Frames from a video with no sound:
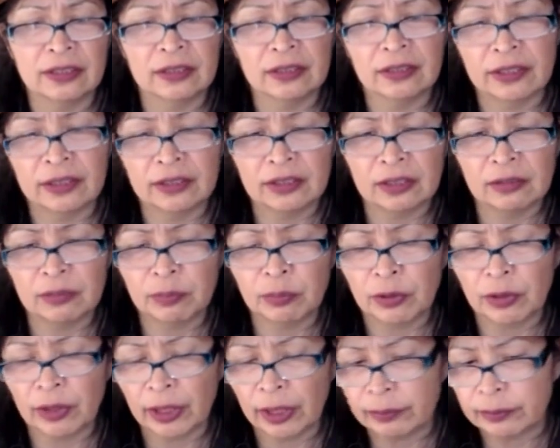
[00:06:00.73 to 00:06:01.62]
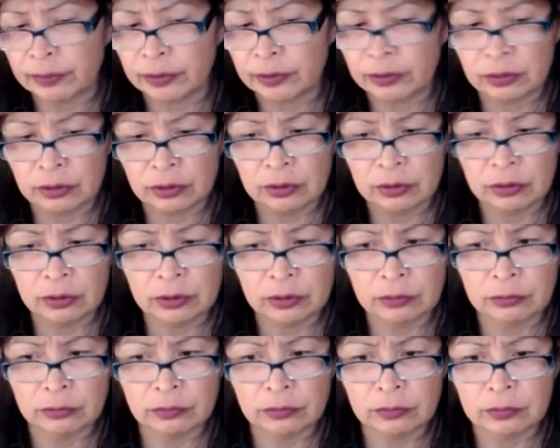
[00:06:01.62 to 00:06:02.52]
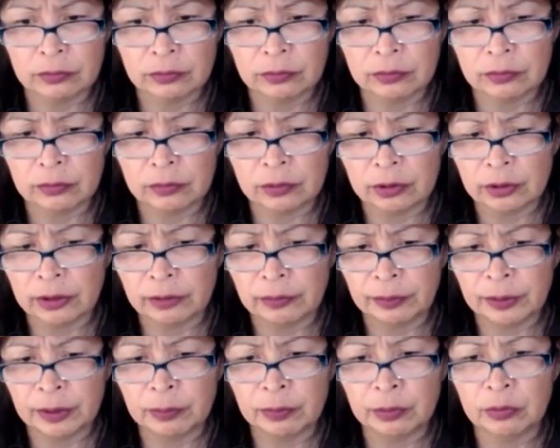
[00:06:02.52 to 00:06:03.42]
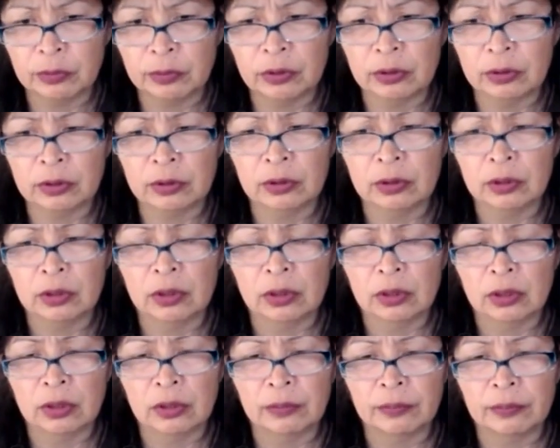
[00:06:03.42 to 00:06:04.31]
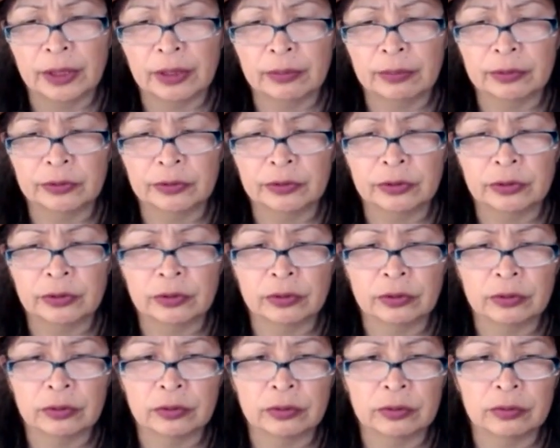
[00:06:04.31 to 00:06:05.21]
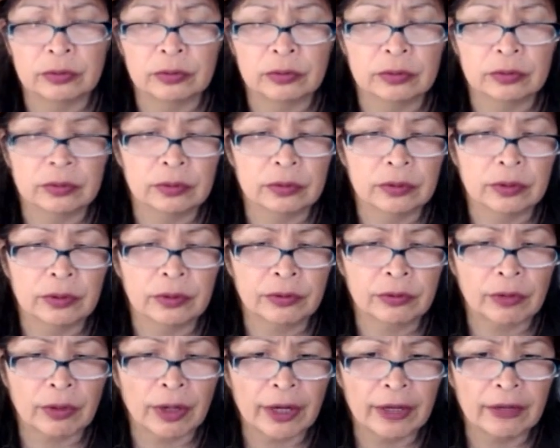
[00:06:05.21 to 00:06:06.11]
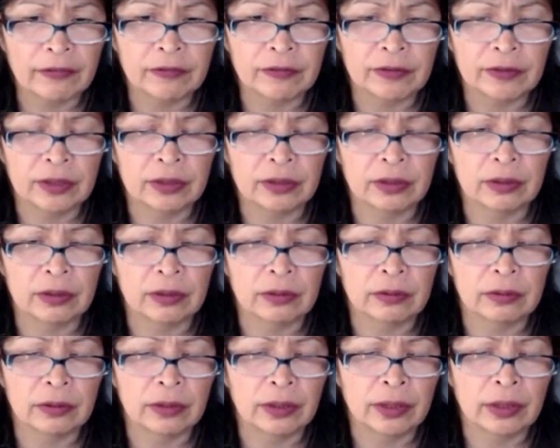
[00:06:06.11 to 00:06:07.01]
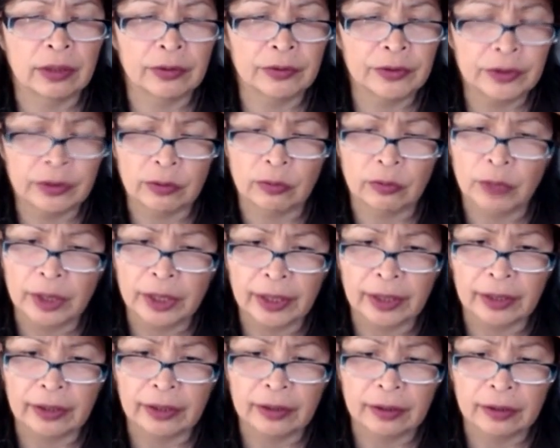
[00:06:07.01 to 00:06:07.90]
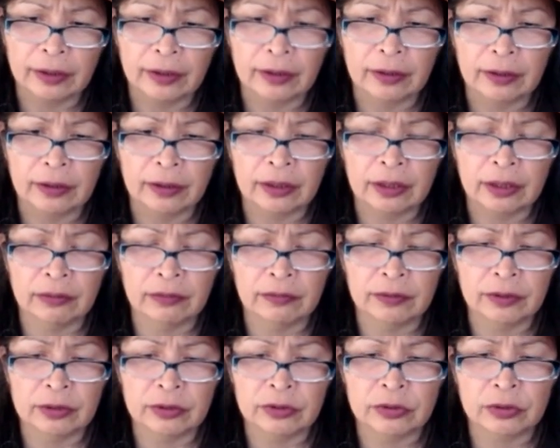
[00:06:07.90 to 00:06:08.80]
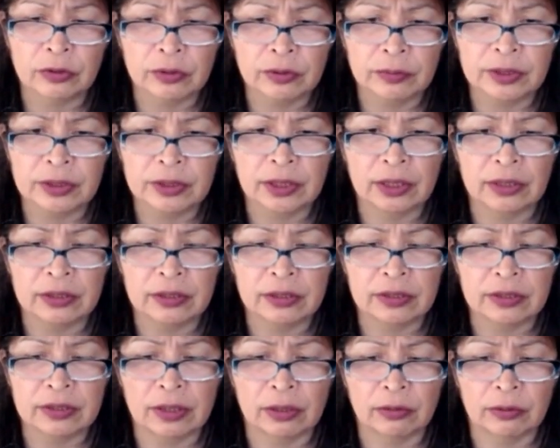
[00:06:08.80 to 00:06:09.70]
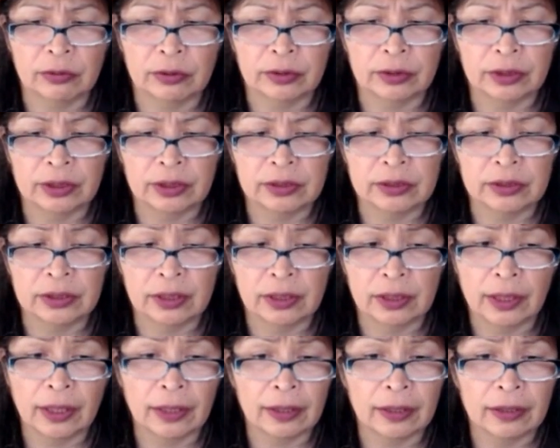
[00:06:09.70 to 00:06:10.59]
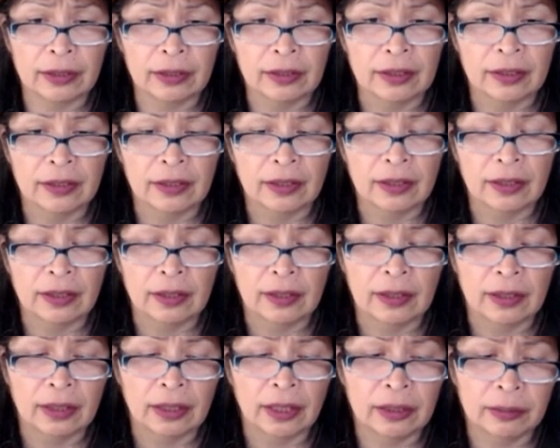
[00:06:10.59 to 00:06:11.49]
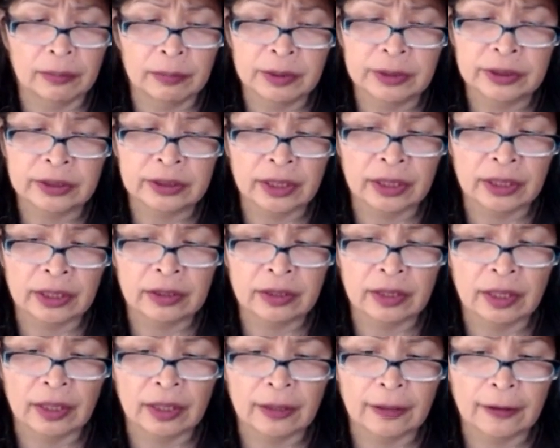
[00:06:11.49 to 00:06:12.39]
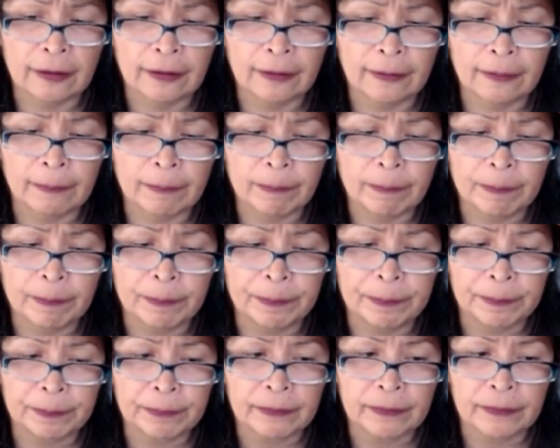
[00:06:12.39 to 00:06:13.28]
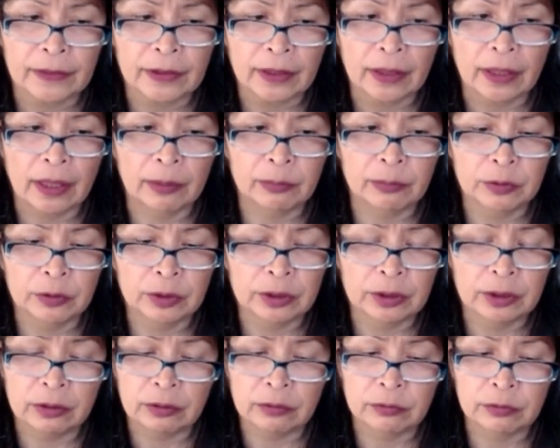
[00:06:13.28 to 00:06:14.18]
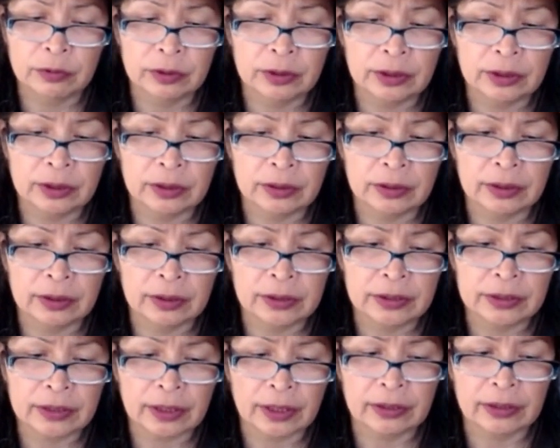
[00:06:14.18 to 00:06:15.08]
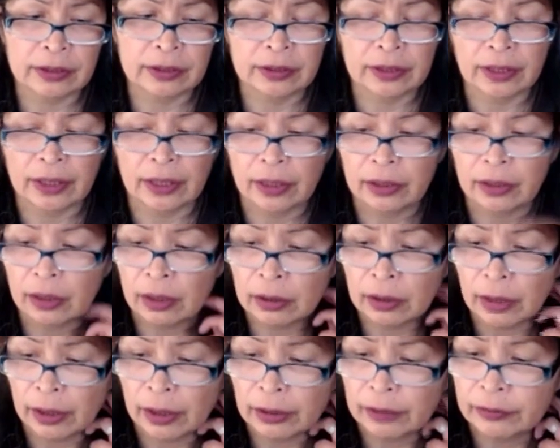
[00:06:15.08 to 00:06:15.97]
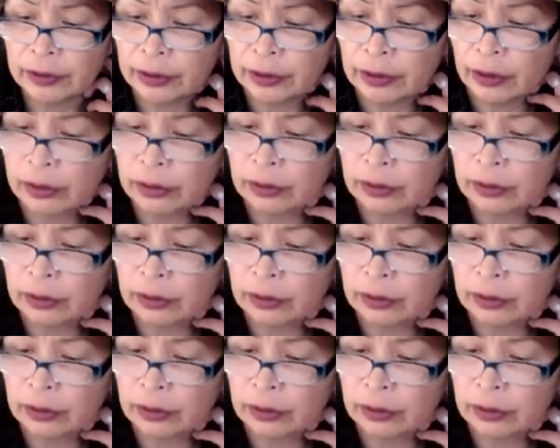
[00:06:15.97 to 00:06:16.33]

I think perhaps, a lot of people will be able to thrive in a healthier way, given the circumstances that we're in today. And I must say that I'm really, really excited that a lot of the a